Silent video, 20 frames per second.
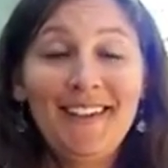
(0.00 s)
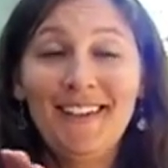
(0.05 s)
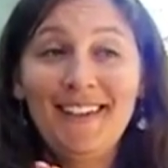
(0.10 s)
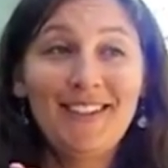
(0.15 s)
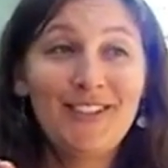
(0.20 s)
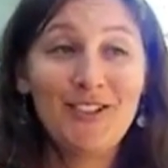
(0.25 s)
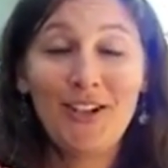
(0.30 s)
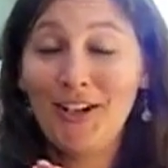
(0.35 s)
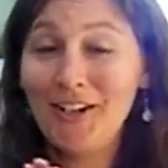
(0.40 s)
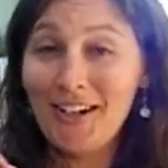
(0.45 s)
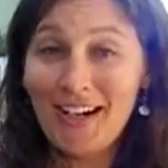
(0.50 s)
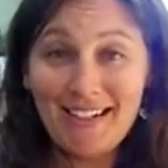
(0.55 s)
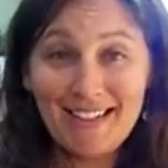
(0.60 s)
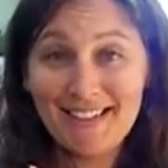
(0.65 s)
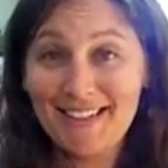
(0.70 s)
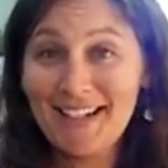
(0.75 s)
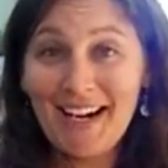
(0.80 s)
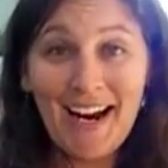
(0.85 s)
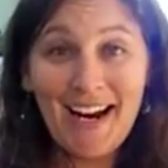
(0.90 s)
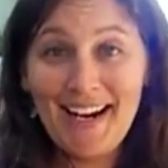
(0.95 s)
shut your eyes
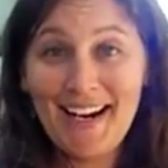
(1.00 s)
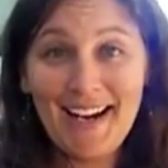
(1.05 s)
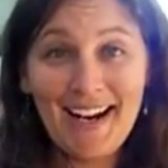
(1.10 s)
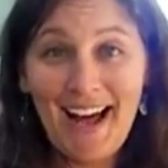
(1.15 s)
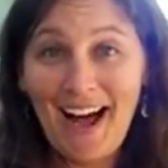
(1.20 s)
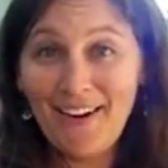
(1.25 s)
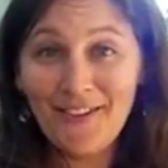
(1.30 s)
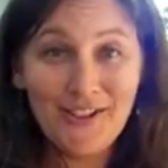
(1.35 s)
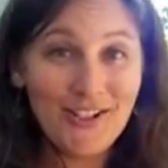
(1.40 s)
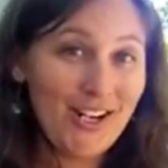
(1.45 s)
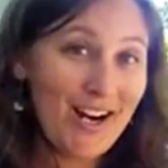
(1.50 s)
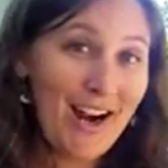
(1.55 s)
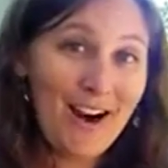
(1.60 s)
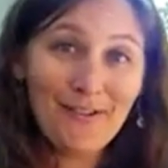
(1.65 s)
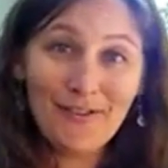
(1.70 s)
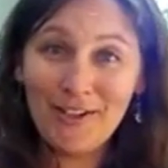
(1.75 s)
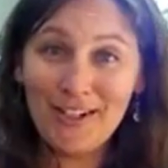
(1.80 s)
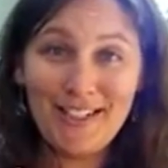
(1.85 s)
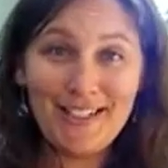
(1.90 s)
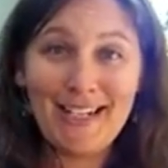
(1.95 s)
tight after
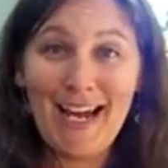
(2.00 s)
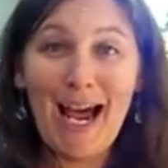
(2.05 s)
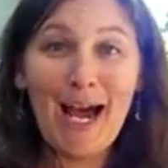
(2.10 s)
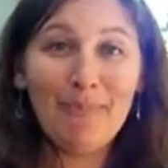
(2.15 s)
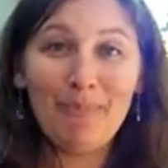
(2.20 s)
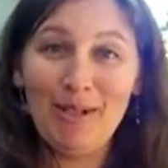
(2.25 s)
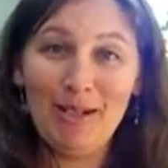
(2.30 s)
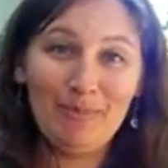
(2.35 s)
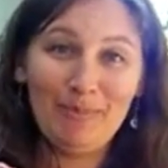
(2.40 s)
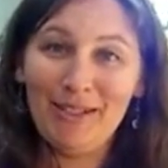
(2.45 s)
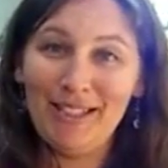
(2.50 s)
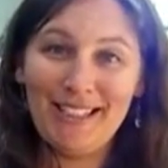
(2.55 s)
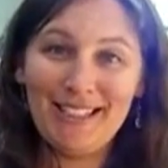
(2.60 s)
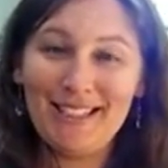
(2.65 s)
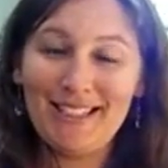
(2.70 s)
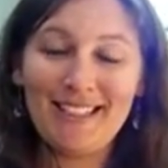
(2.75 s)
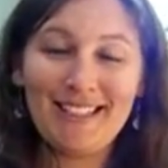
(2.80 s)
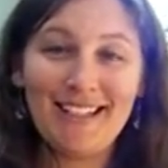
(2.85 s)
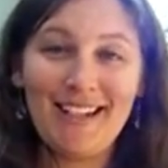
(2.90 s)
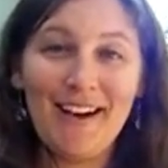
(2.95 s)
every tapping
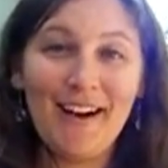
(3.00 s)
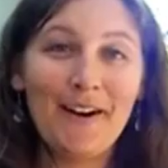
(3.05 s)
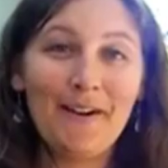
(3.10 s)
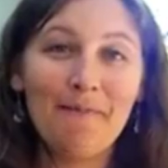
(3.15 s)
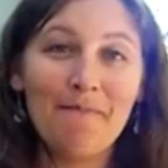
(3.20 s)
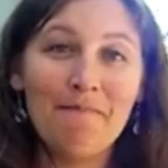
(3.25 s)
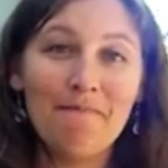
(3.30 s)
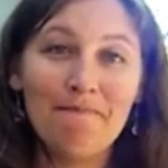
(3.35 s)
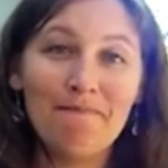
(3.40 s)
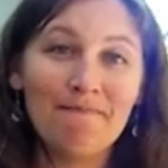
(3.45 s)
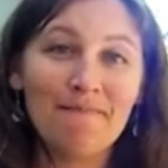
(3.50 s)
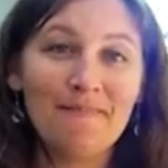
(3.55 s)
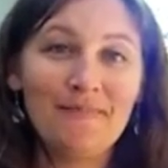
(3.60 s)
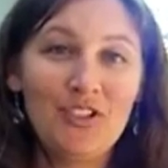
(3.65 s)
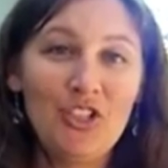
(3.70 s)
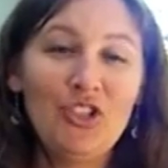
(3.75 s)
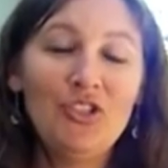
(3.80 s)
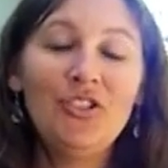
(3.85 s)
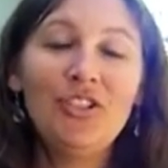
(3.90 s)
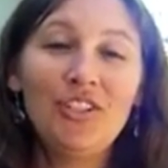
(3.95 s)
place.
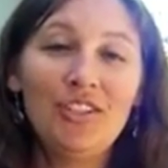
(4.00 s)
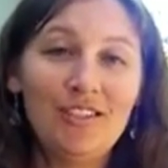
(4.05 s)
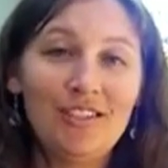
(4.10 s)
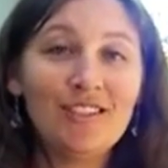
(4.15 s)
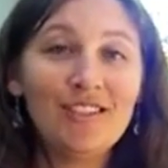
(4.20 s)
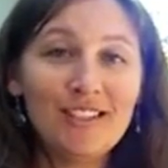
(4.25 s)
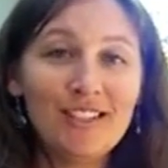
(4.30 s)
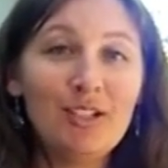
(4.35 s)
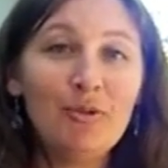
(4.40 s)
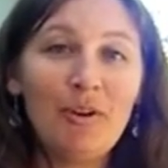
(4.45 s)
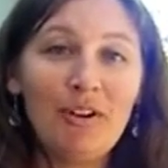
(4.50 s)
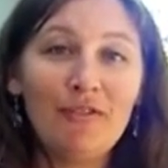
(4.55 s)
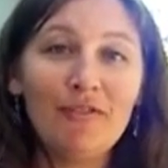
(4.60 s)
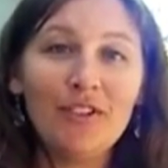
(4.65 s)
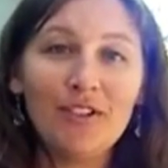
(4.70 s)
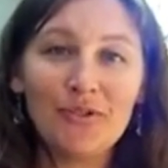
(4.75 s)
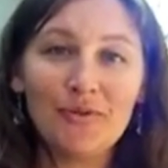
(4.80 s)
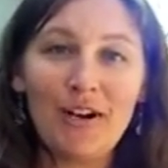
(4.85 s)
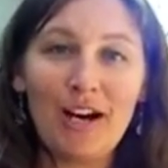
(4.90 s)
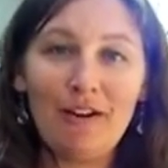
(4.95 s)
You just see what
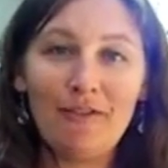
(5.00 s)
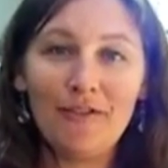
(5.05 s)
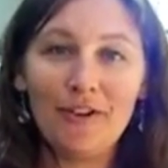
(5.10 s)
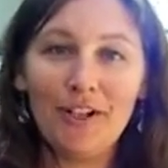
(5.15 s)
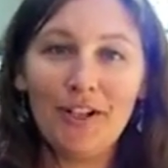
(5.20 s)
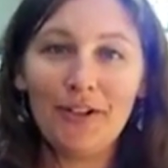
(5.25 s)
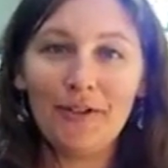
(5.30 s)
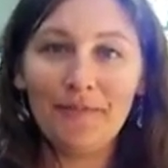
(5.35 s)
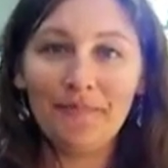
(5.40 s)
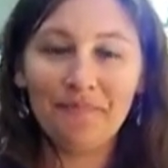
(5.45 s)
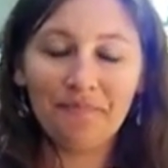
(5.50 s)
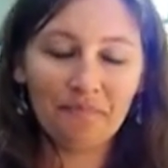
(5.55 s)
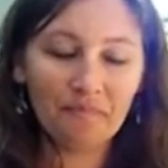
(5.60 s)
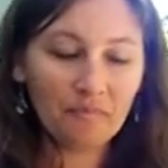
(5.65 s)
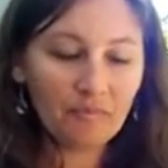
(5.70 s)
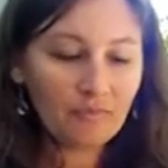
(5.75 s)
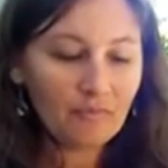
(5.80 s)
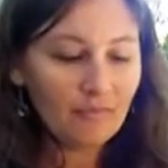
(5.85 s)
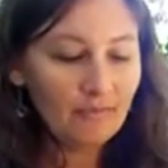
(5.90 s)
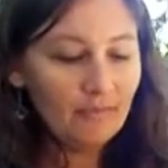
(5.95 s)
feels right for you.
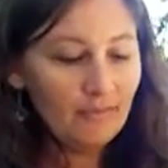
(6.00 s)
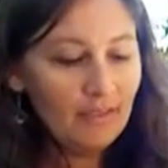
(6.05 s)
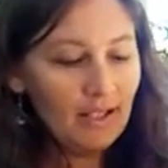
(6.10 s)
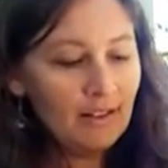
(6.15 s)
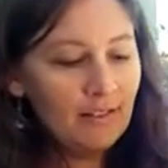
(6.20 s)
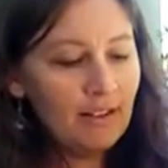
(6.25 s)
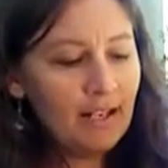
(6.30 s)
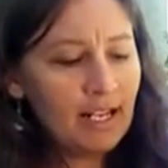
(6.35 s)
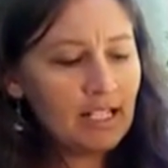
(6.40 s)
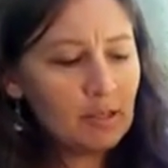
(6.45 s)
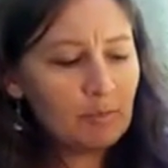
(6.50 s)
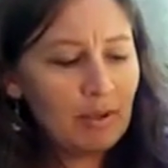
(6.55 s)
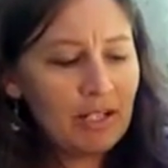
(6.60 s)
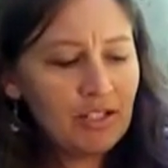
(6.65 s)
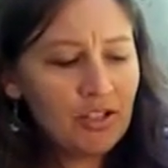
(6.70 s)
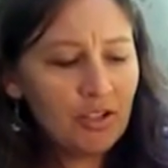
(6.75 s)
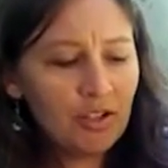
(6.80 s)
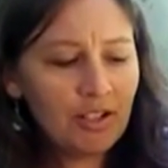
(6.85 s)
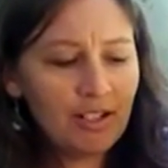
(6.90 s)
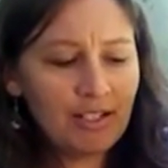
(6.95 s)
The next
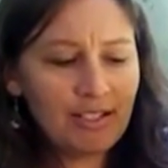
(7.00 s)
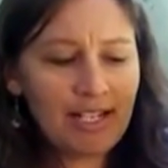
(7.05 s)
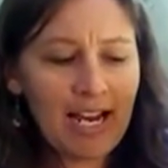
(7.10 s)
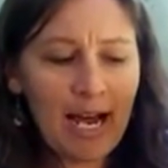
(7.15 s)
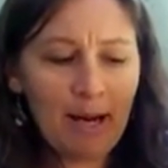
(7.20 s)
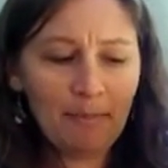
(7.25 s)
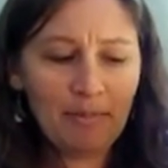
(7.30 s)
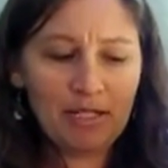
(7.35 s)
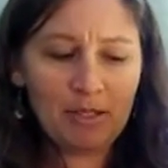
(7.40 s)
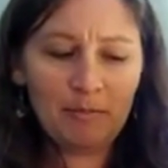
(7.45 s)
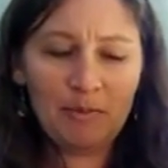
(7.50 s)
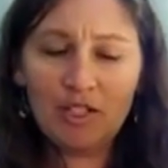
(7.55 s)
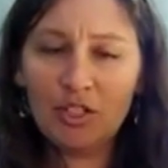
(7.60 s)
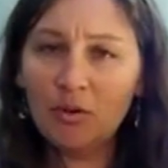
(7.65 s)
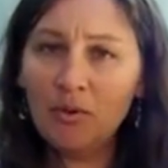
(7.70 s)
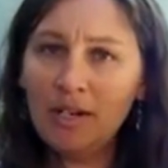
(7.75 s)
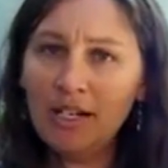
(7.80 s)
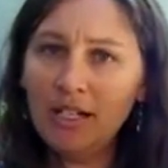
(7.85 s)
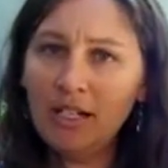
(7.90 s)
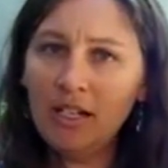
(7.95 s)
place you're going to tap is
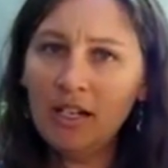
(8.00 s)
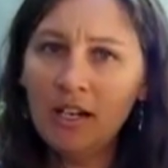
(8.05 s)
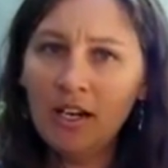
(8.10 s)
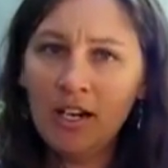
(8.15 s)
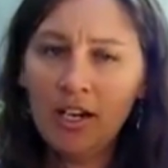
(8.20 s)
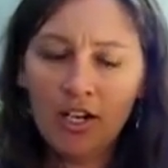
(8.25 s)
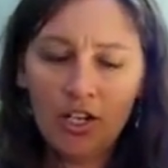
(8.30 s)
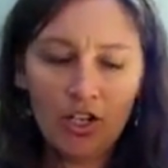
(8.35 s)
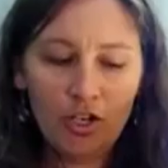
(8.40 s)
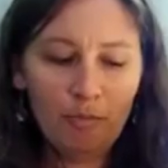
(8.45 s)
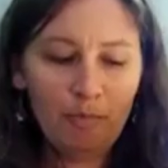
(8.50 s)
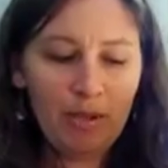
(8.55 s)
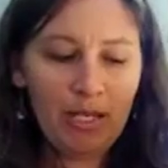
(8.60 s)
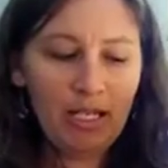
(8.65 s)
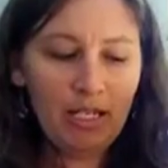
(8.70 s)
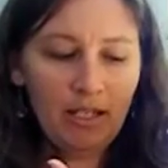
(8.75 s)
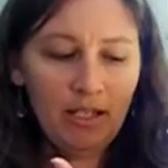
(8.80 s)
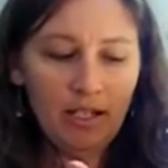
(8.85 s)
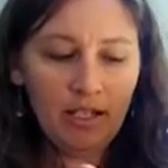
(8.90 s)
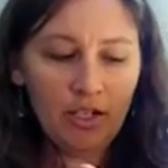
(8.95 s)
between your
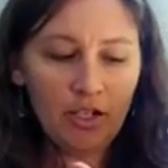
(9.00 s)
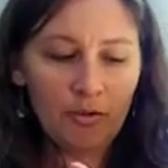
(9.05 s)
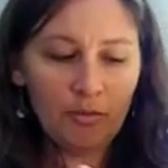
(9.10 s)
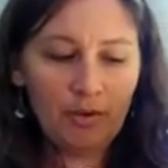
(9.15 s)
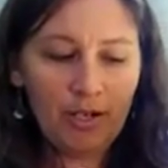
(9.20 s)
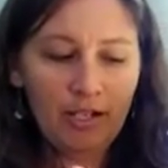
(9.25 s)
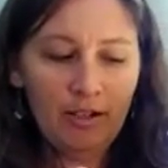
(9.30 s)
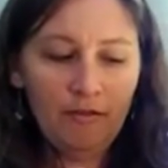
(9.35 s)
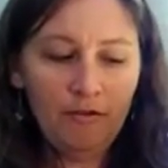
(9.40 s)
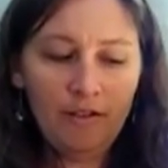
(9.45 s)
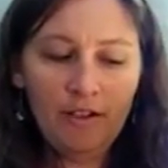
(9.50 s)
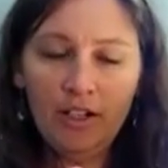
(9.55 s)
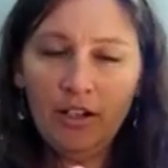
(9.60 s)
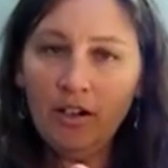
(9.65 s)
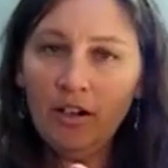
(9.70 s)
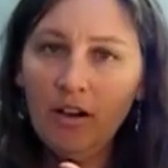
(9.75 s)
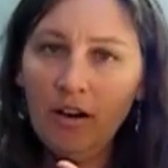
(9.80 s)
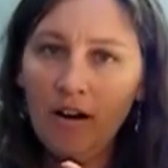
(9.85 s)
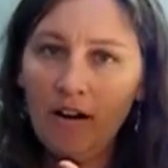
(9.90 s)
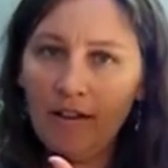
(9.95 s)
pinky and your ring
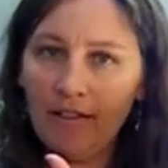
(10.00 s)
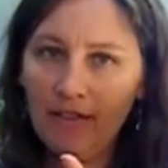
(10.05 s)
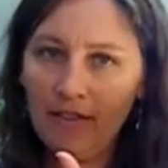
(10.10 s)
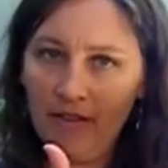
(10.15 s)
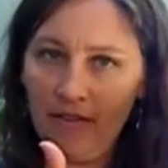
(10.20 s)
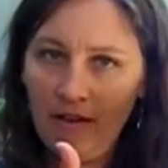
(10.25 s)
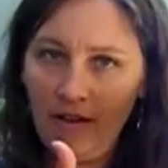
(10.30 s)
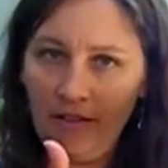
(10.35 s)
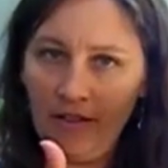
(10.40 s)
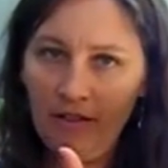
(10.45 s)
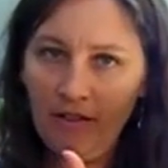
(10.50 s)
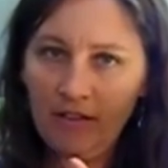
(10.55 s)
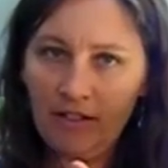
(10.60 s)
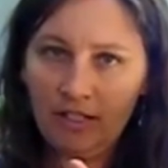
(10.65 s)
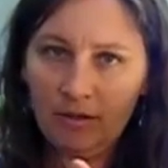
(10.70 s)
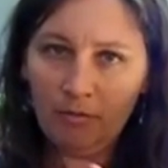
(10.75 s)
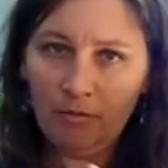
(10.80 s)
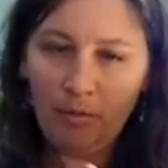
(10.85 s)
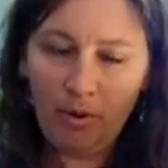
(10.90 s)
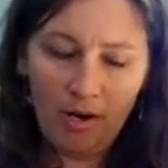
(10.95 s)
finger on
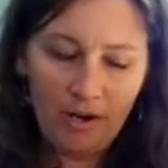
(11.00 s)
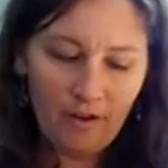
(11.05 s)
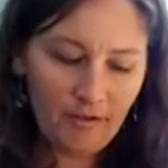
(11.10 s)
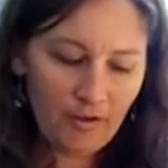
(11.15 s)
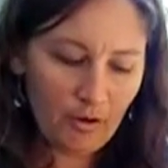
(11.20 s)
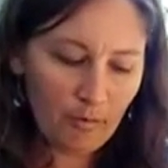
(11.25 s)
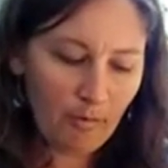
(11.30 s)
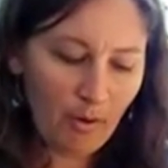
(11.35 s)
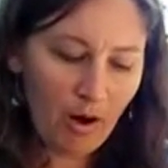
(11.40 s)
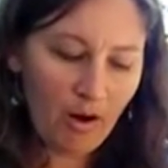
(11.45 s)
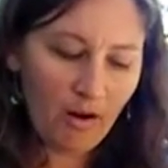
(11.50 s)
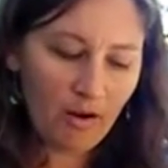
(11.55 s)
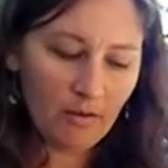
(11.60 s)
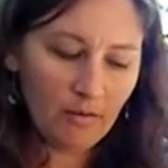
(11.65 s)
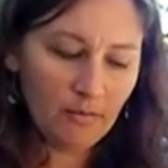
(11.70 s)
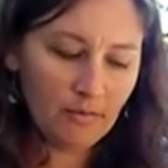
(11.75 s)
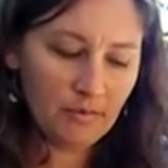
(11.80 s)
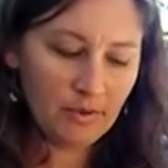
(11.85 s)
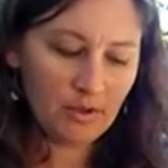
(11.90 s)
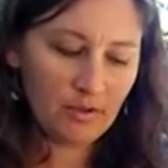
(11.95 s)
this part of your
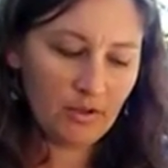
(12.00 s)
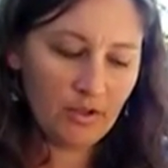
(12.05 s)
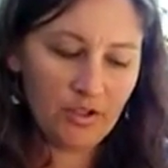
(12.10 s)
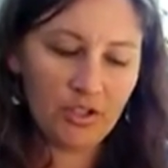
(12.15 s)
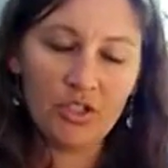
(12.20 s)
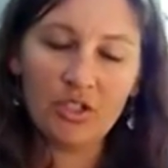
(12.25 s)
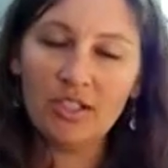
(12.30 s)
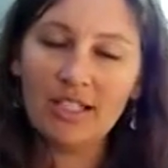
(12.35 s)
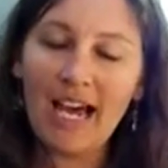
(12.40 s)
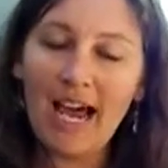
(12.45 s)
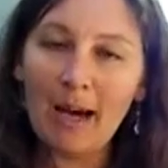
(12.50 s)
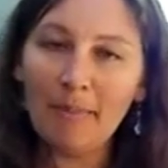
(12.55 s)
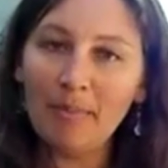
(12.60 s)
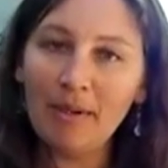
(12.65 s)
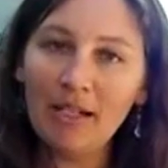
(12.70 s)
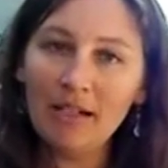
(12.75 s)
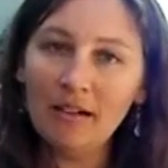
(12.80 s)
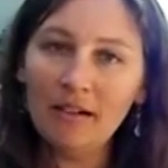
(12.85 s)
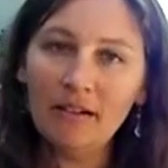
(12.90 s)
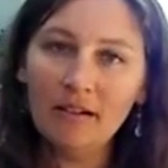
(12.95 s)
palm. So you're just
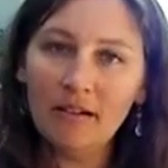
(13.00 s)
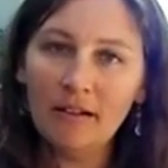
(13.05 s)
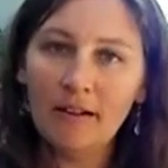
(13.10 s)
tapping,